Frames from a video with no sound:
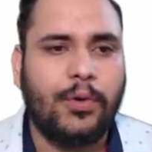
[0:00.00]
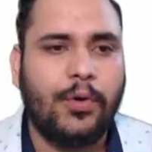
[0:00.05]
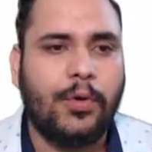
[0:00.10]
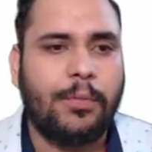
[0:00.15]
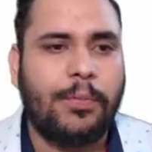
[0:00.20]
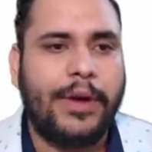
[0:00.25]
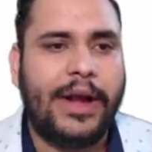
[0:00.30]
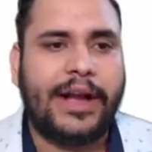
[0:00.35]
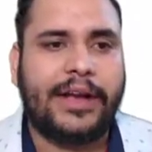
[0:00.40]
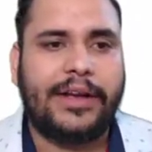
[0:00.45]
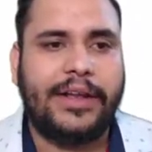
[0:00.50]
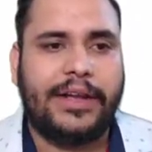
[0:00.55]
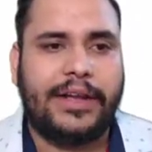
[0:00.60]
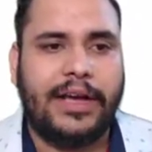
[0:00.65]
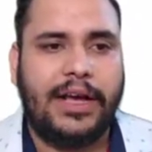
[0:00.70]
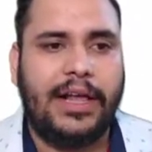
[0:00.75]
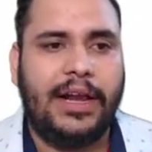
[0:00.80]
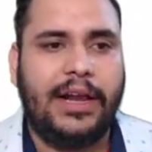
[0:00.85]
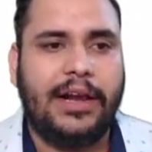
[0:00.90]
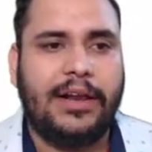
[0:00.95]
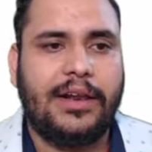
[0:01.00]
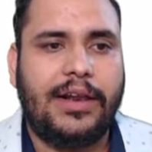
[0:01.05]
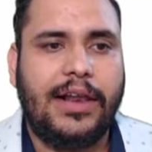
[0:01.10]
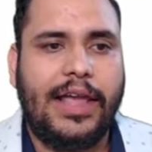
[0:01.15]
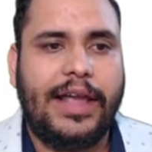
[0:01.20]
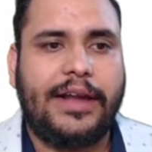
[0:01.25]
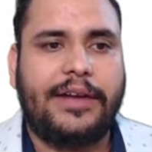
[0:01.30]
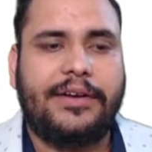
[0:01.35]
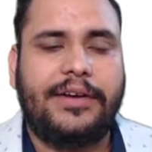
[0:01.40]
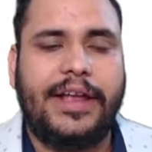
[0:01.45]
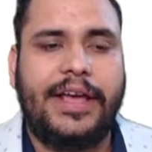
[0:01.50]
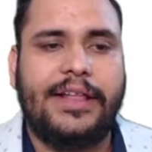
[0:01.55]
do practical like